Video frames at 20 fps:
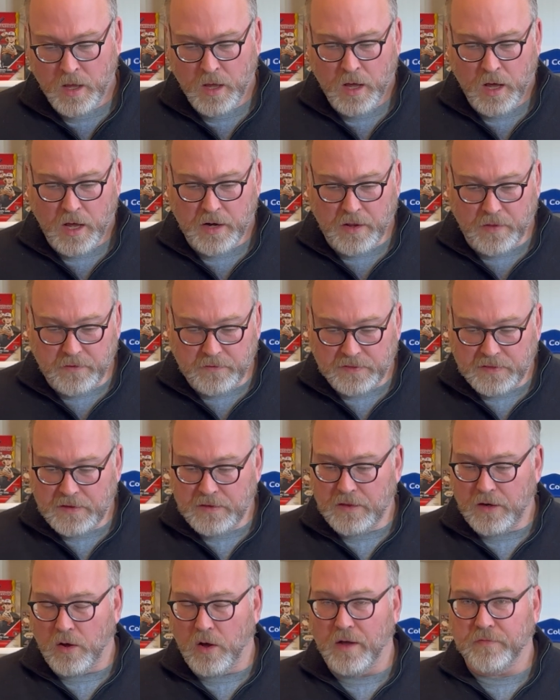Another
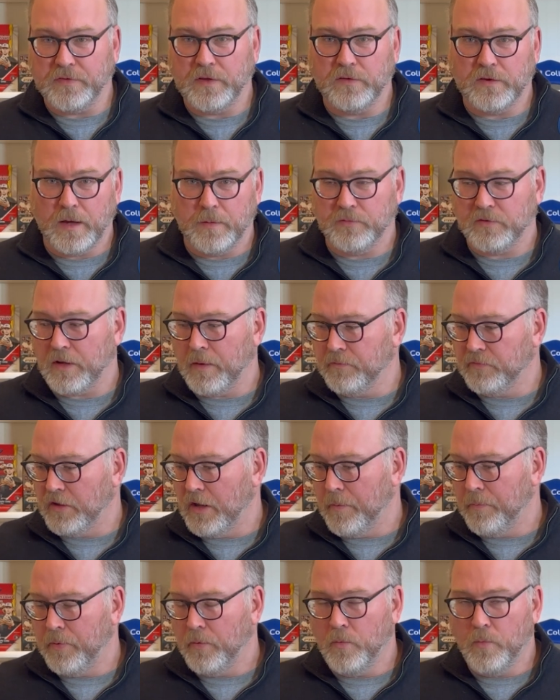thing that oftentimes comes
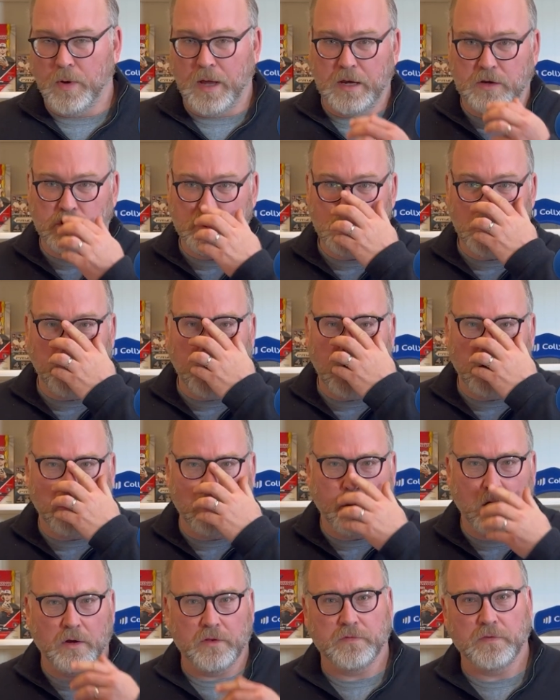up when shipping your
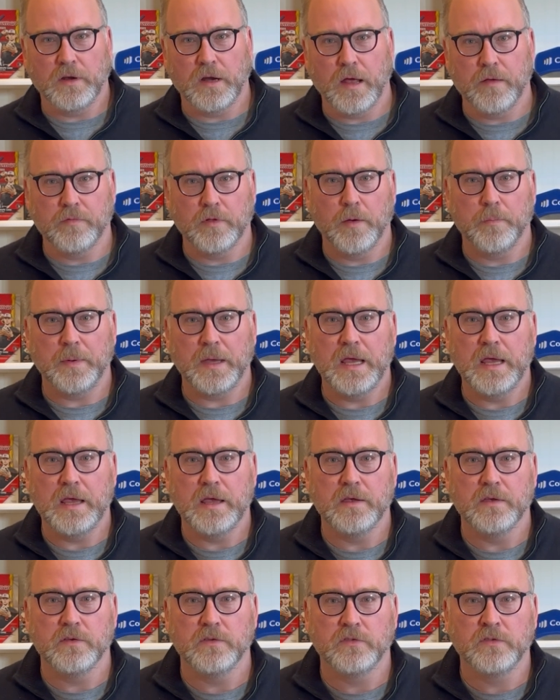cards via an envelope
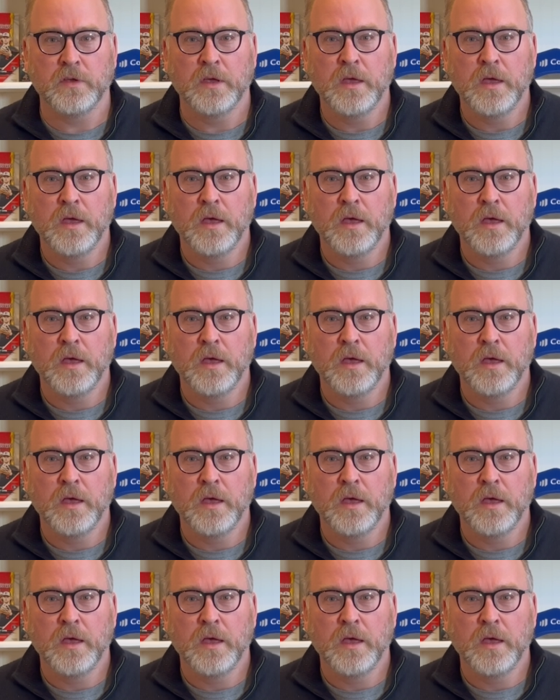is,